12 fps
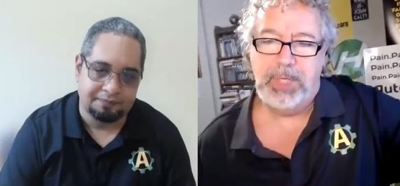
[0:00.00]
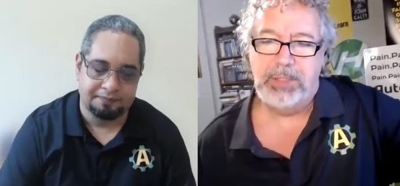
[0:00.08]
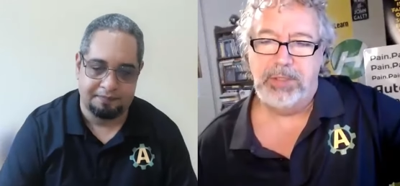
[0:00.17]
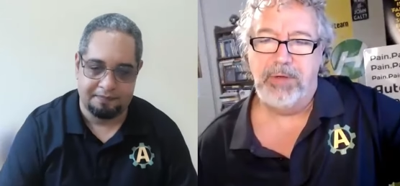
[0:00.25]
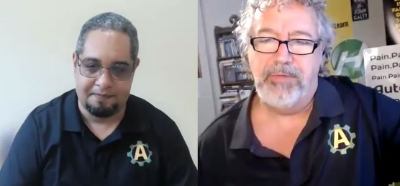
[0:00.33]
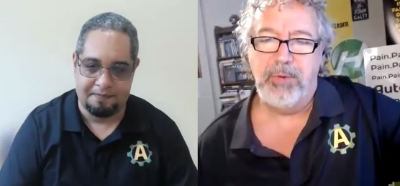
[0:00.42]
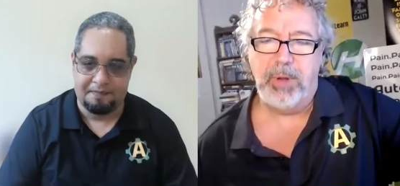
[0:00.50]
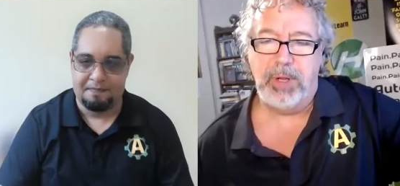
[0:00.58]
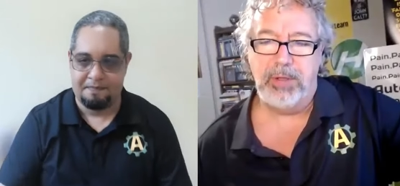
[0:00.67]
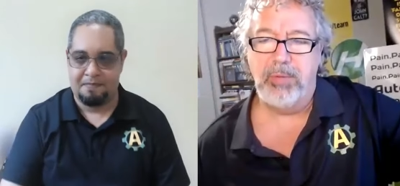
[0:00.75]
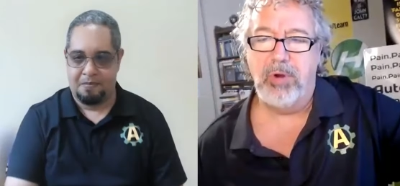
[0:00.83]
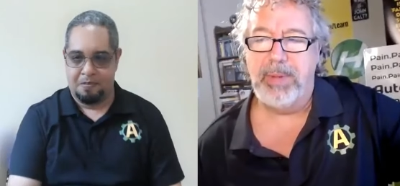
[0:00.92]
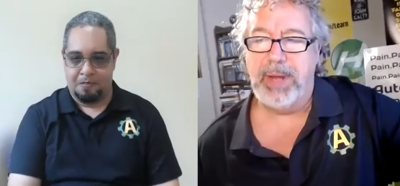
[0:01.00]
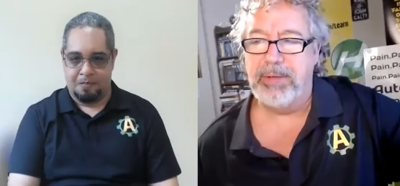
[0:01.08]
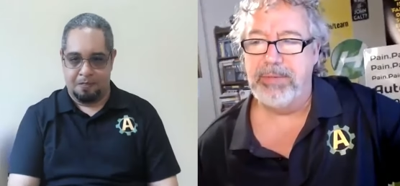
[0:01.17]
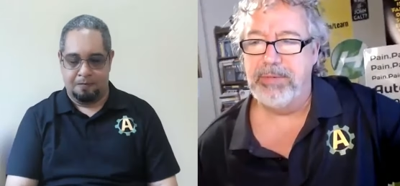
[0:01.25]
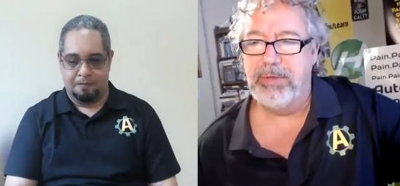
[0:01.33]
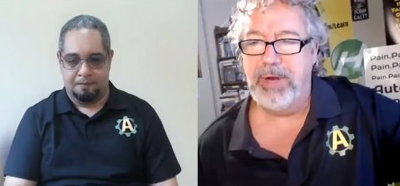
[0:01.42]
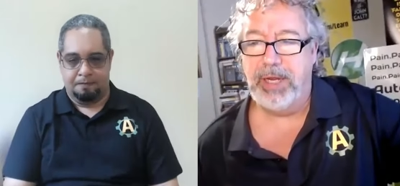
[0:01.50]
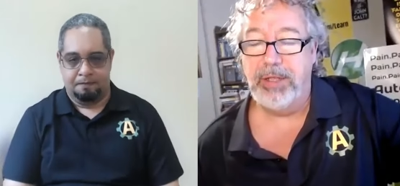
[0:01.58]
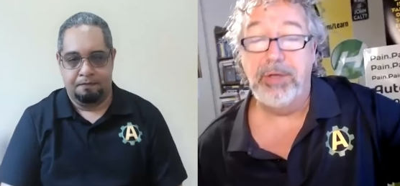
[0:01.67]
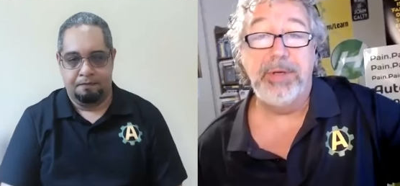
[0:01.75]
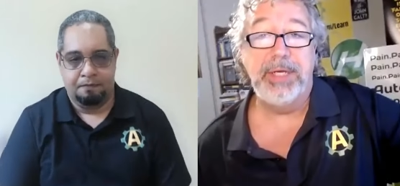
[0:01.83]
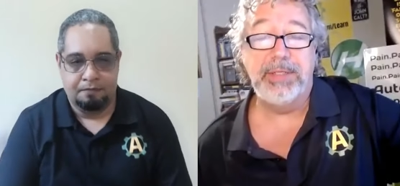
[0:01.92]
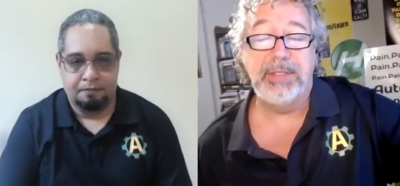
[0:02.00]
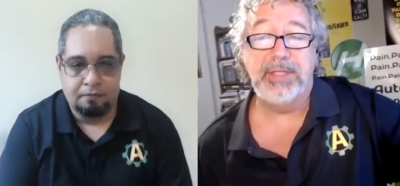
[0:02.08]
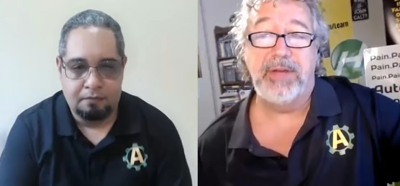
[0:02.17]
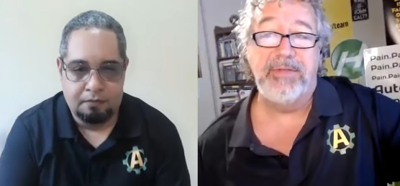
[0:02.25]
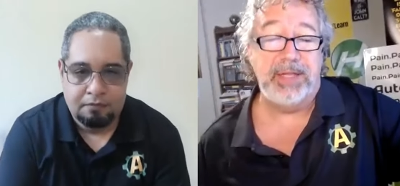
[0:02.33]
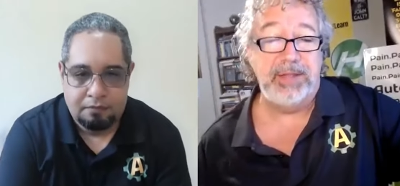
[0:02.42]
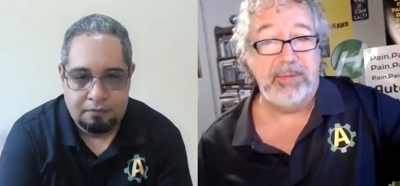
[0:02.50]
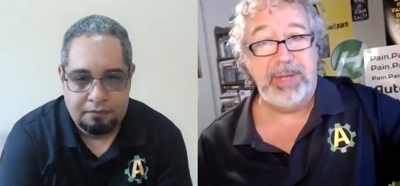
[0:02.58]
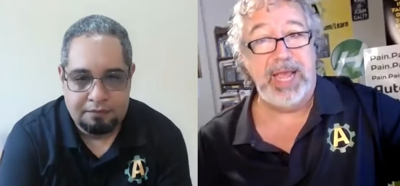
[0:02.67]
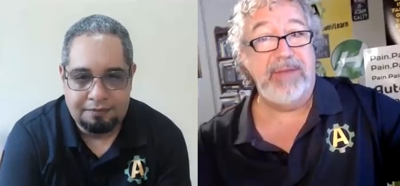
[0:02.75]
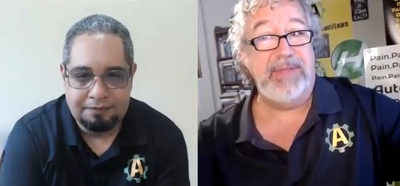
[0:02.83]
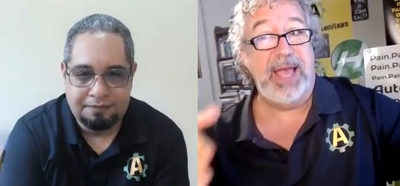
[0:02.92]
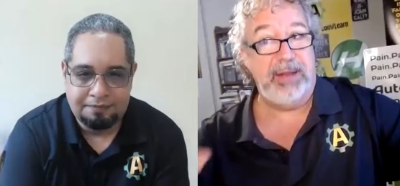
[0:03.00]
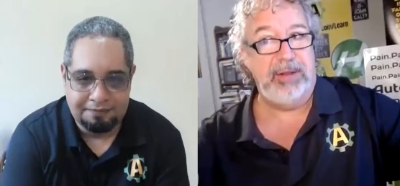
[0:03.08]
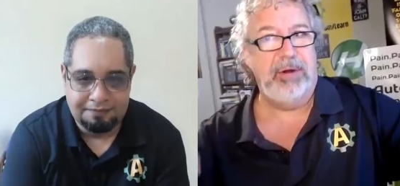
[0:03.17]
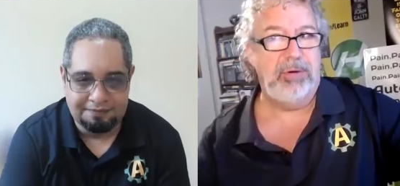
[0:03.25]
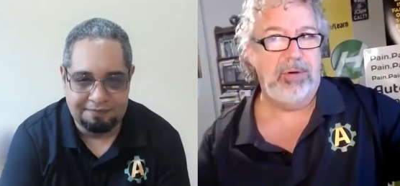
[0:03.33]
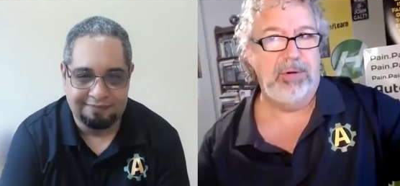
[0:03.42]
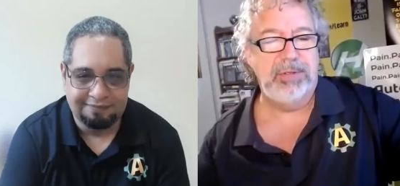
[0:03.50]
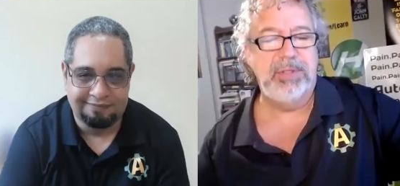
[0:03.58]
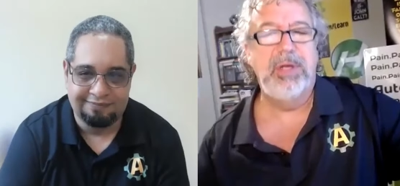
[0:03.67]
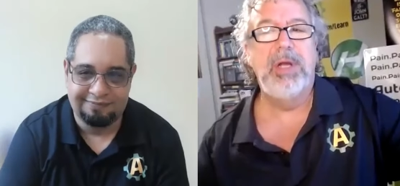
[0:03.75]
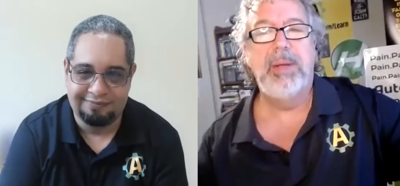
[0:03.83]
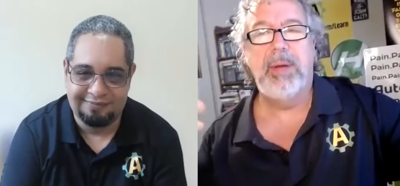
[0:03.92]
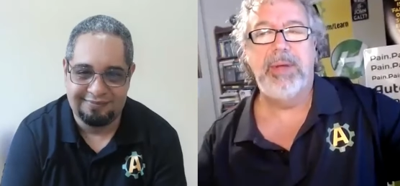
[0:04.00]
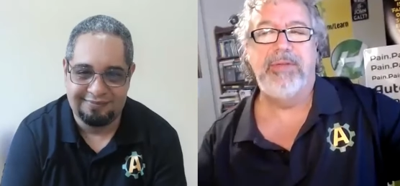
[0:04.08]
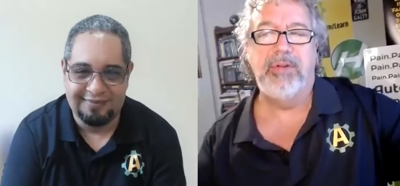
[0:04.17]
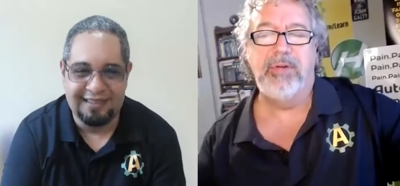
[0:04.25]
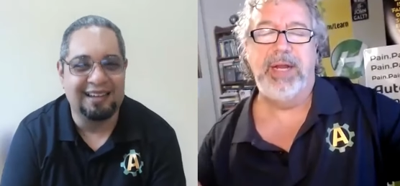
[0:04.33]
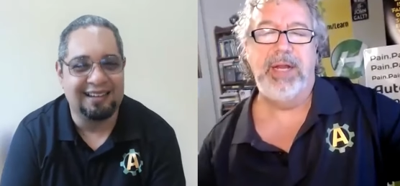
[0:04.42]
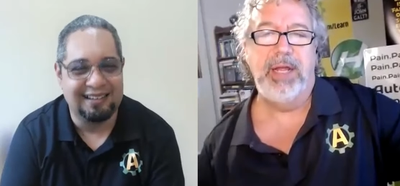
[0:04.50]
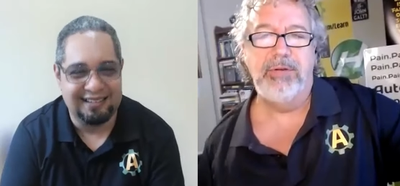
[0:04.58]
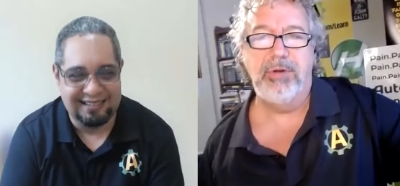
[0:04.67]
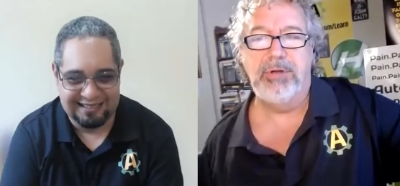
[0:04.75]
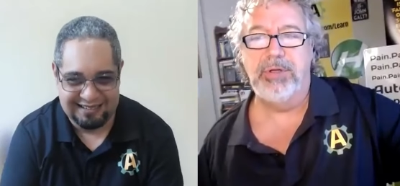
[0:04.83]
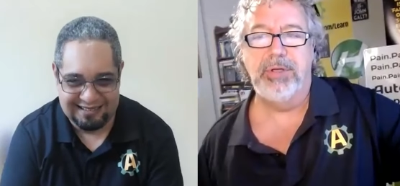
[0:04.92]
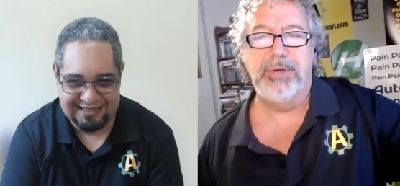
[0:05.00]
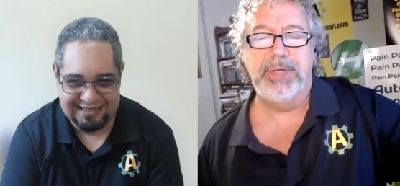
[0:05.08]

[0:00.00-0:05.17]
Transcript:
Speaker 1: So if you want to learn more about creating GUIs and stuff, not that we have that in our course, but we have a great Intro mm. to